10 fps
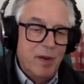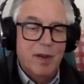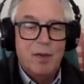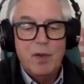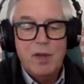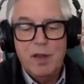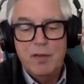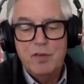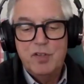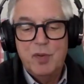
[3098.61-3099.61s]
I
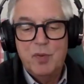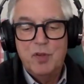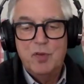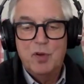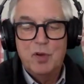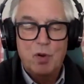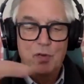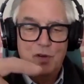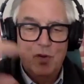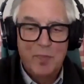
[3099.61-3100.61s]
want to share with you a
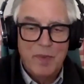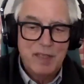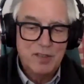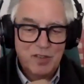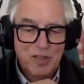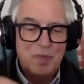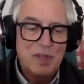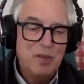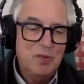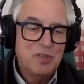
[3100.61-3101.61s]
quote going back to
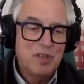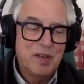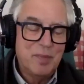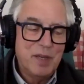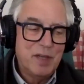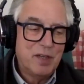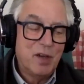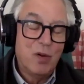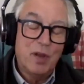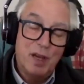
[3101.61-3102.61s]
something you said a minute
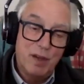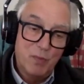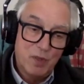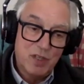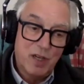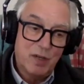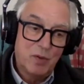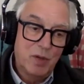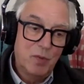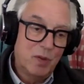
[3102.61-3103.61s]
ago, and I, which I
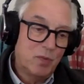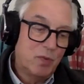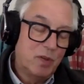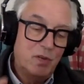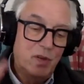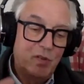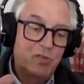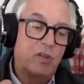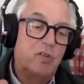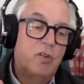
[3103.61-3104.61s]
agree with.
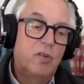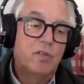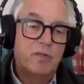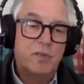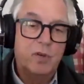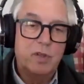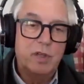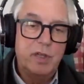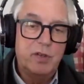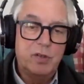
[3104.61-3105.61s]
there's a dearth of good
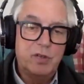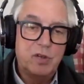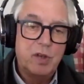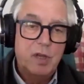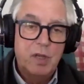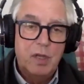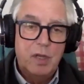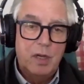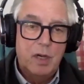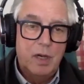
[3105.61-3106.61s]
leaders
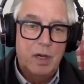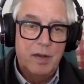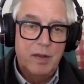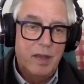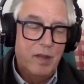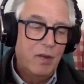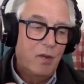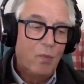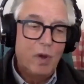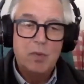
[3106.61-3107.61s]
uh,
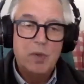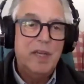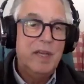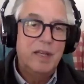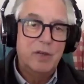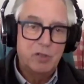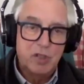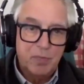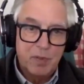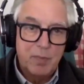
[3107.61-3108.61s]
when we need
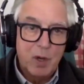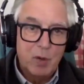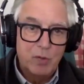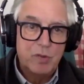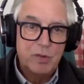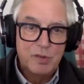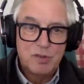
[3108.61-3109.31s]
leadership the most.